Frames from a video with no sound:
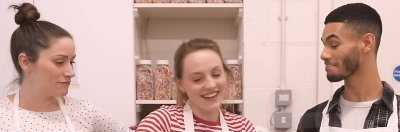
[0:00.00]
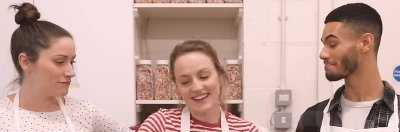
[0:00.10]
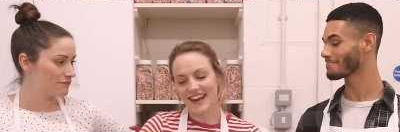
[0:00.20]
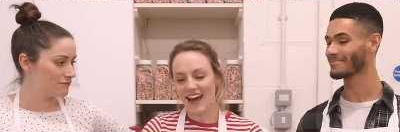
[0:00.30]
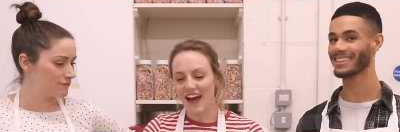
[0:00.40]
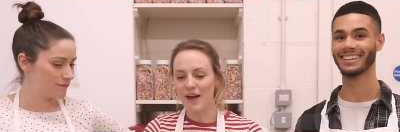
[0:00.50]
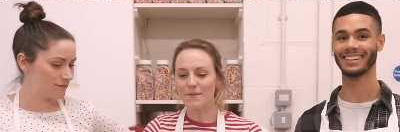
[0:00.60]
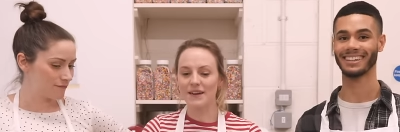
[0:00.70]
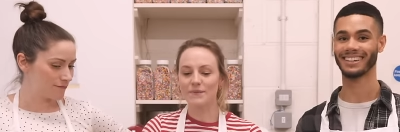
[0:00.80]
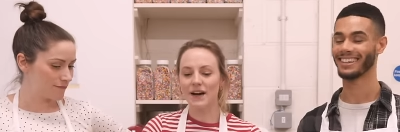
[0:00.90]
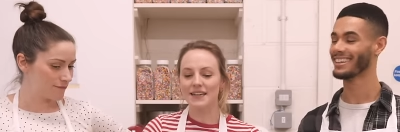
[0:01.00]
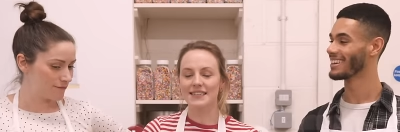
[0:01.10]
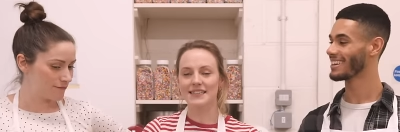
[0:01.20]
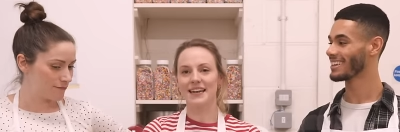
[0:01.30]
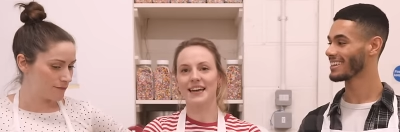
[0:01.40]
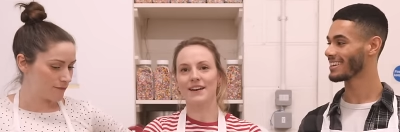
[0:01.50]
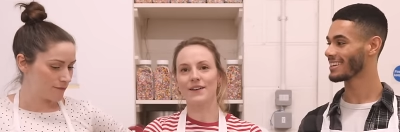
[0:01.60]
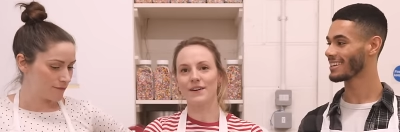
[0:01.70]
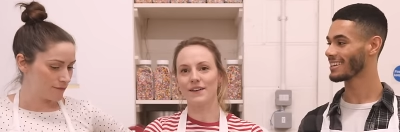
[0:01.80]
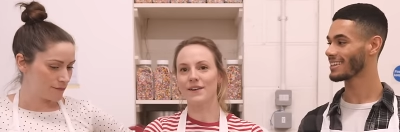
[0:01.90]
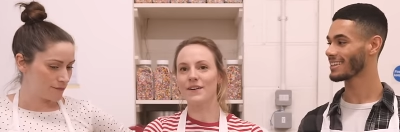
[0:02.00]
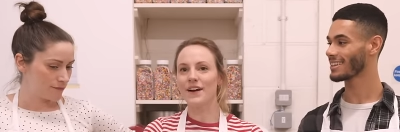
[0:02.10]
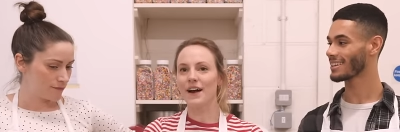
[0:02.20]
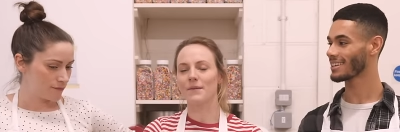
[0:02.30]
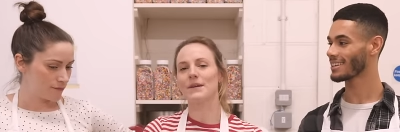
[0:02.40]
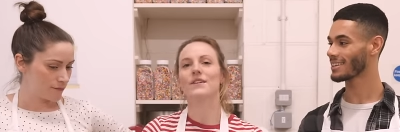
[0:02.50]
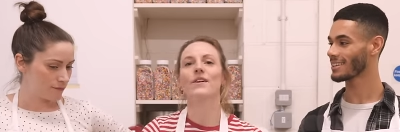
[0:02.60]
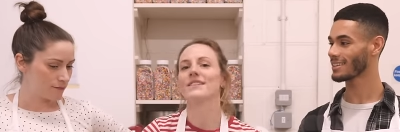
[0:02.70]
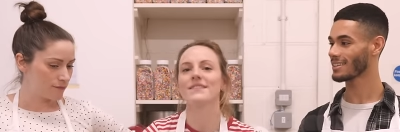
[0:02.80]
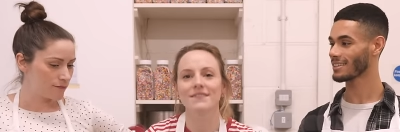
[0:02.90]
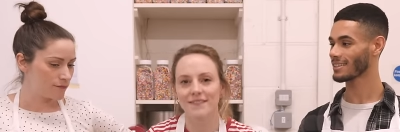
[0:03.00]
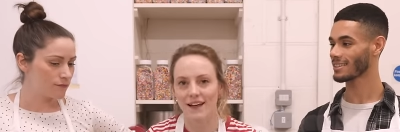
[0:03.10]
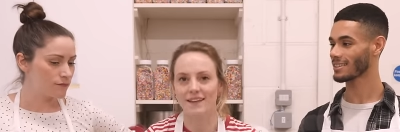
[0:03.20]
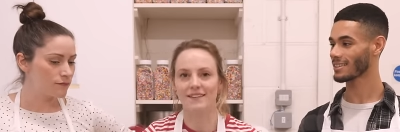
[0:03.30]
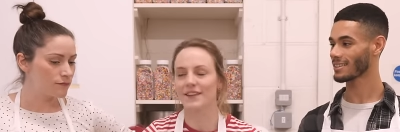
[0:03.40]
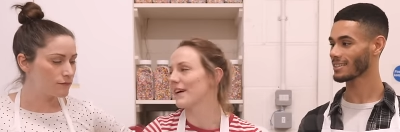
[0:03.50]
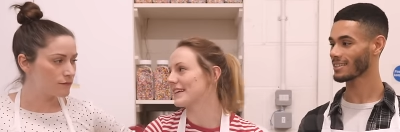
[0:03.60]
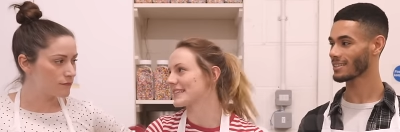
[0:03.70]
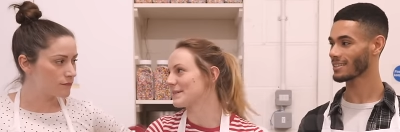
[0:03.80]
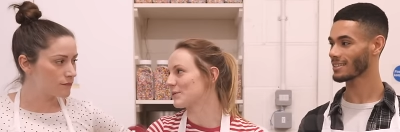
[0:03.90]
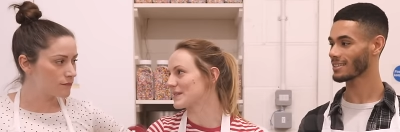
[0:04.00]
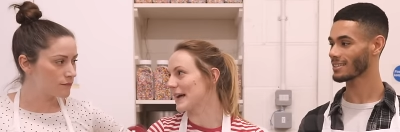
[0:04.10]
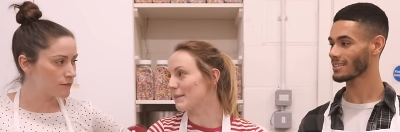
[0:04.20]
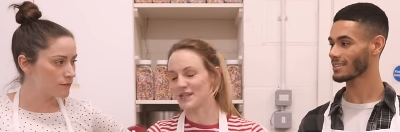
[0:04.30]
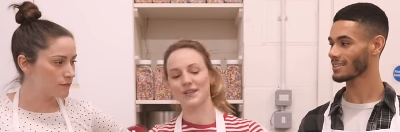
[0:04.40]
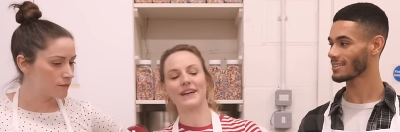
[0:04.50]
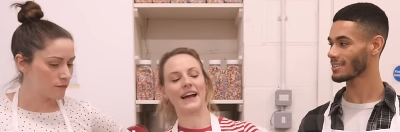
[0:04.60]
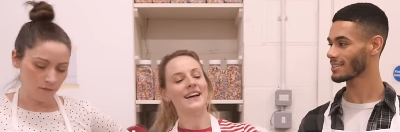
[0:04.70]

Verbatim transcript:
Speaker 1: Yeah, I mean, mine did take a lot longer. I mean, not like in the grand scheme, it wasn't that much longer